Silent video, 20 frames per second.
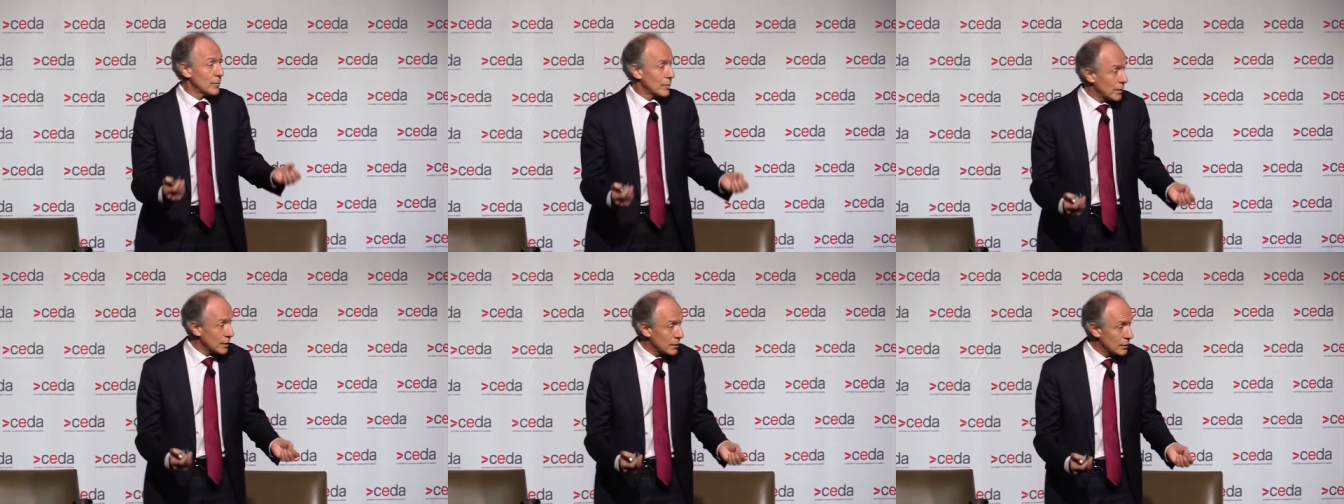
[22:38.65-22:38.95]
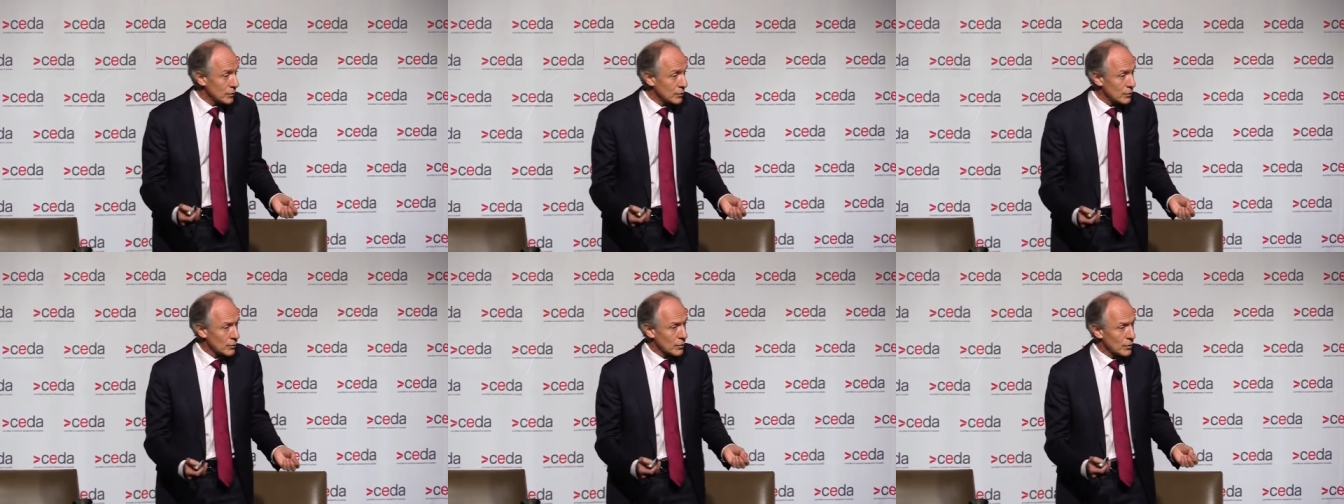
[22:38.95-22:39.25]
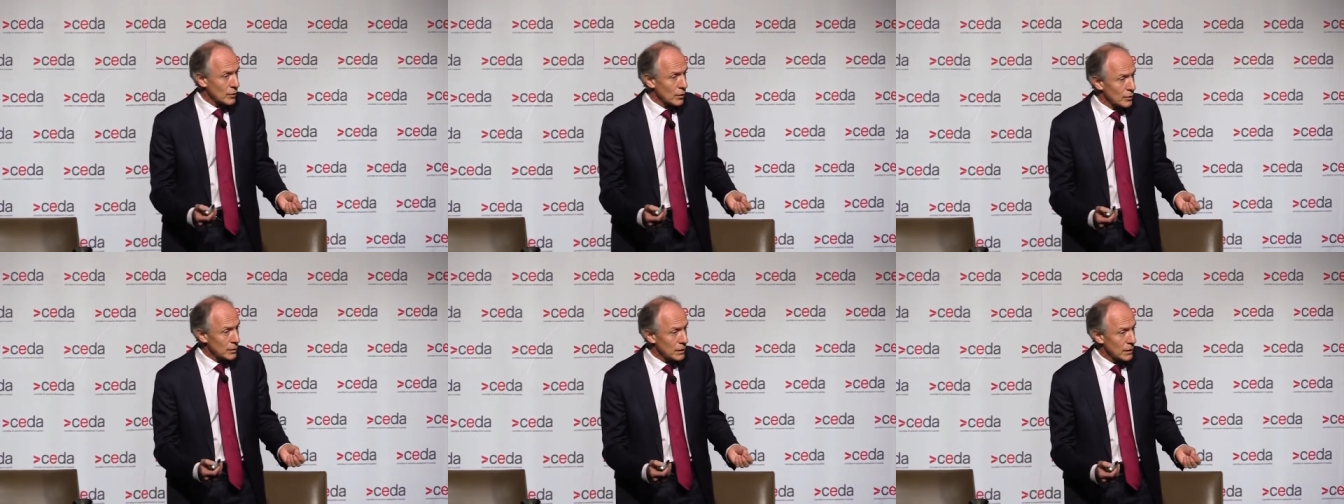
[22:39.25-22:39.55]
very little
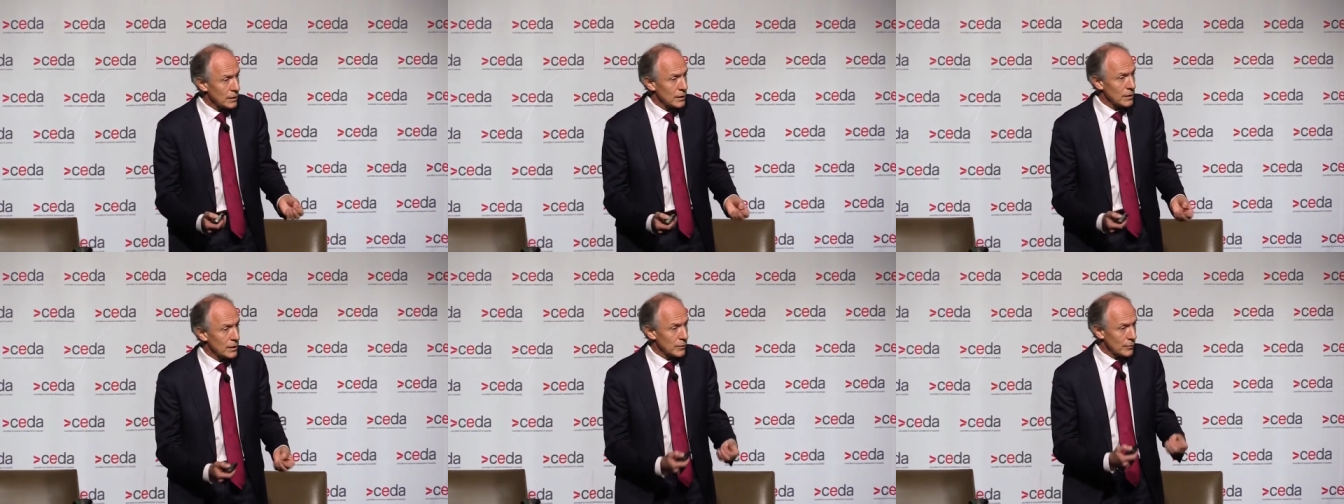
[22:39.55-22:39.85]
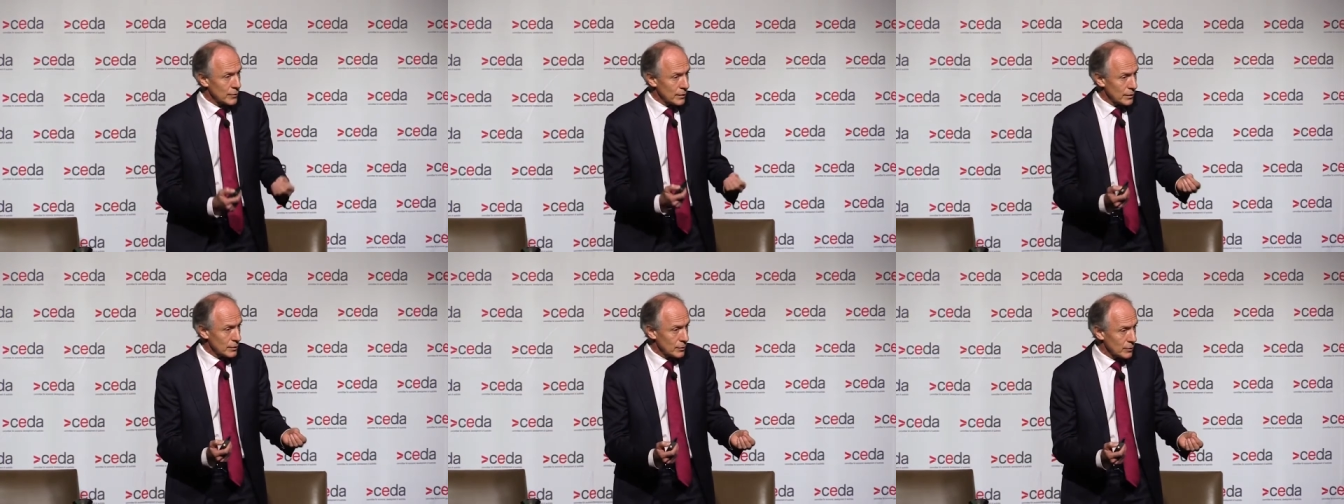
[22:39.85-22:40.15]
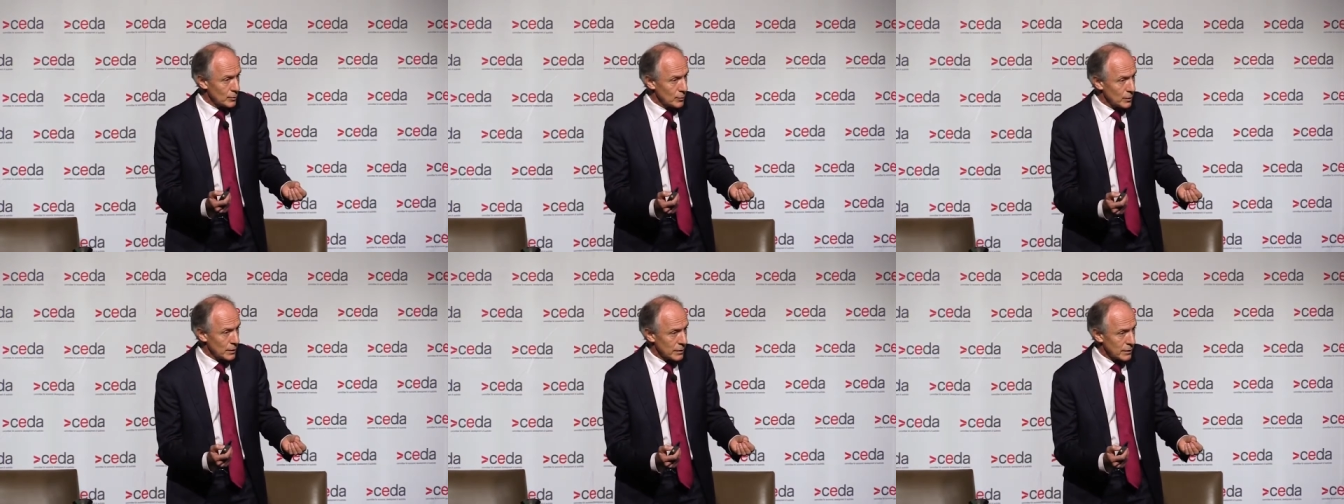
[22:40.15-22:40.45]
solar and very
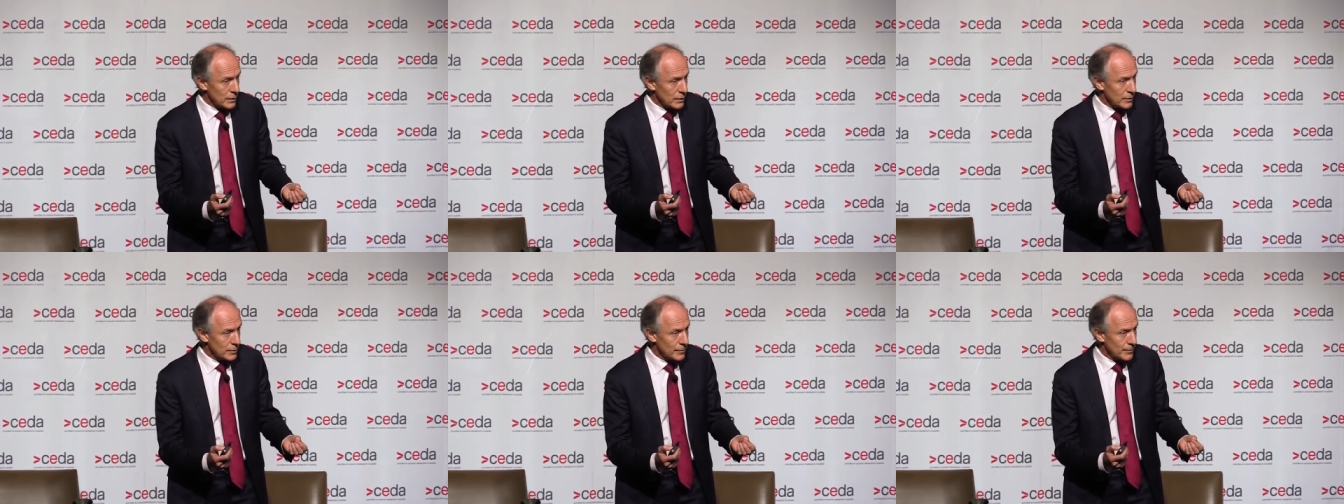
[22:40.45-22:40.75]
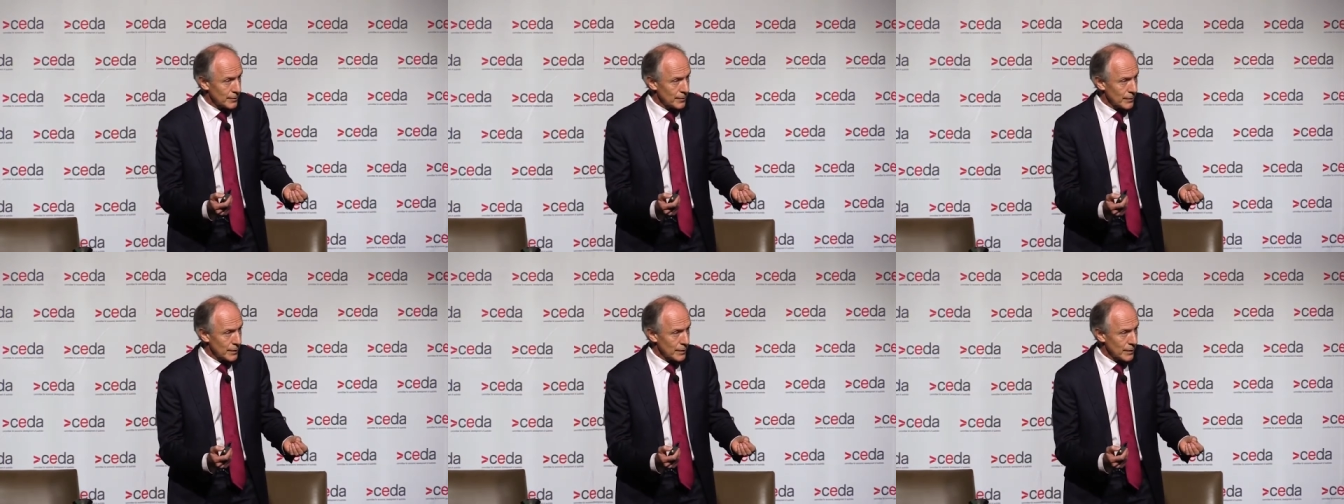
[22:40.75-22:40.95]
little wind.